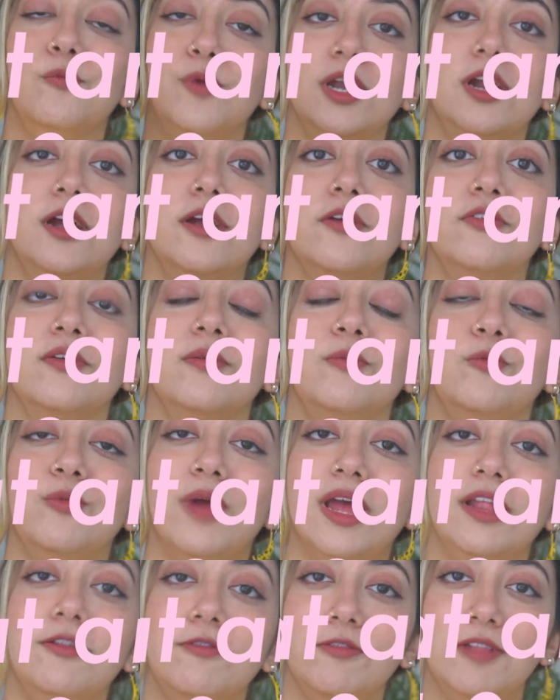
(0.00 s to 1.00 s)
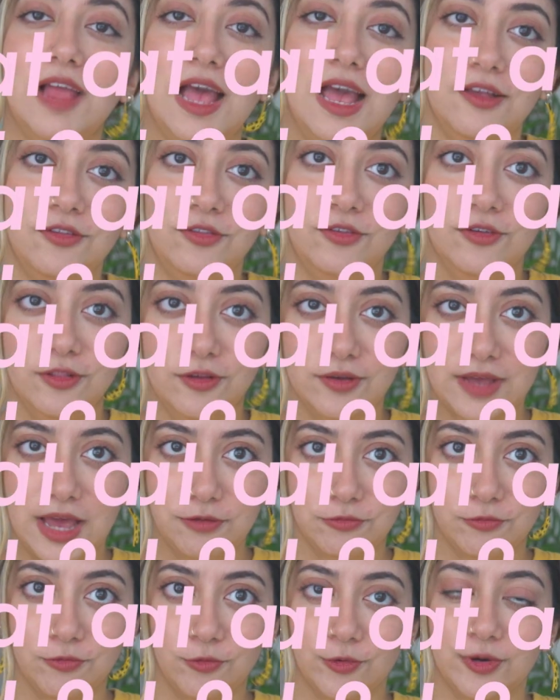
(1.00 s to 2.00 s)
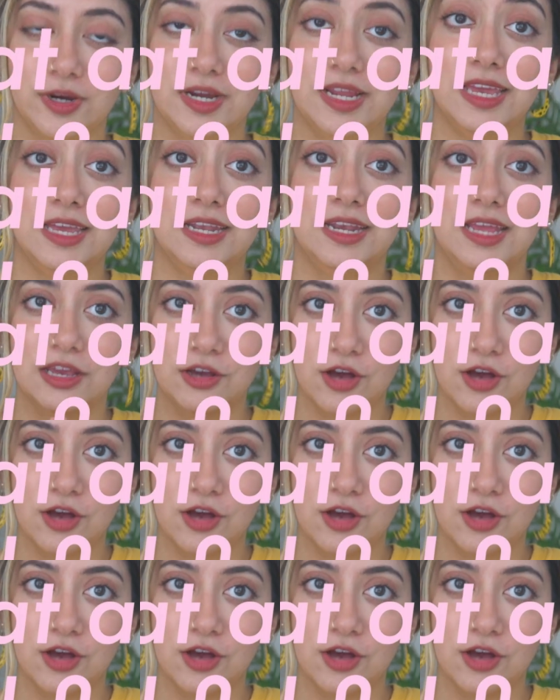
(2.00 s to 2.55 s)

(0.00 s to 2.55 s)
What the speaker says: What are some red flags to look out for in a